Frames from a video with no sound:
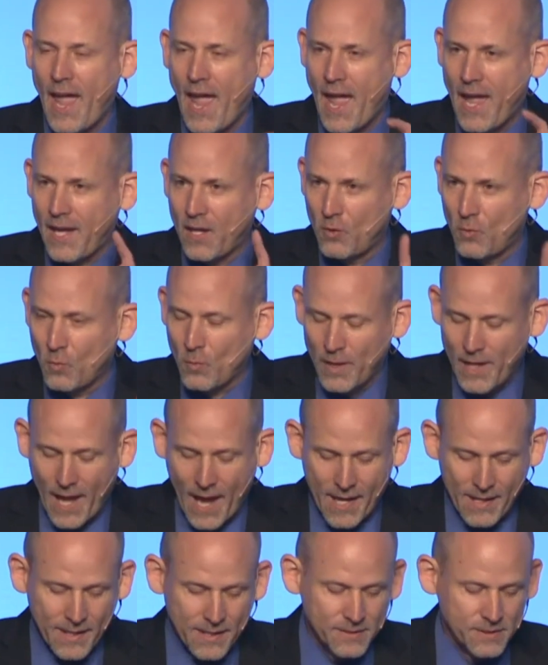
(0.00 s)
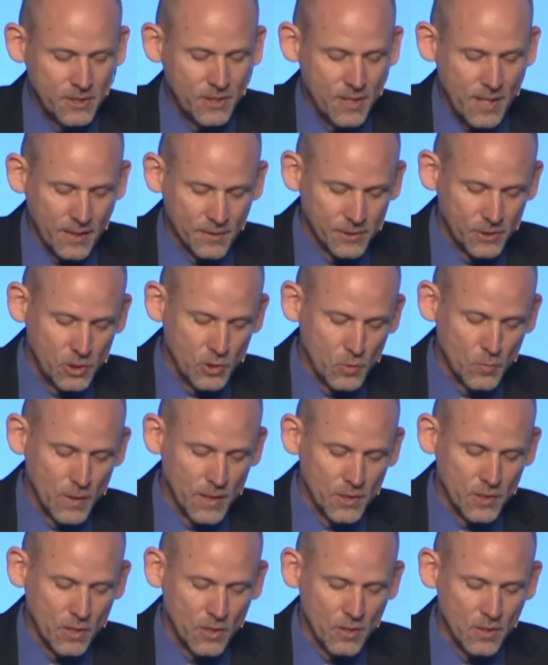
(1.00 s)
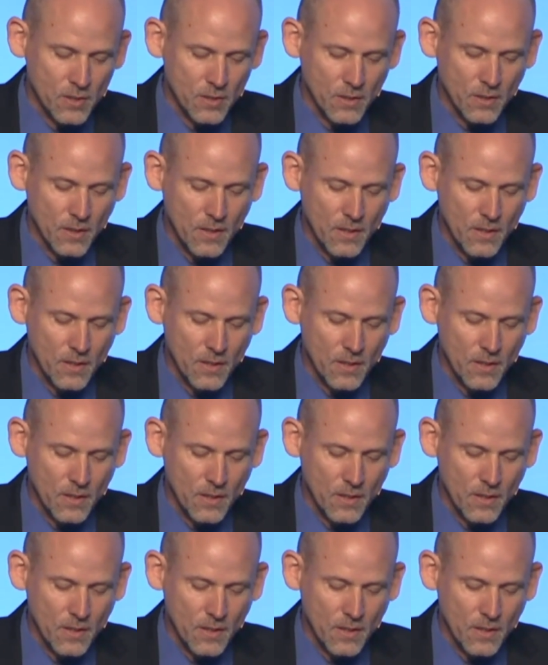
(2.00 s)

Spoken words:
and when at his soon return.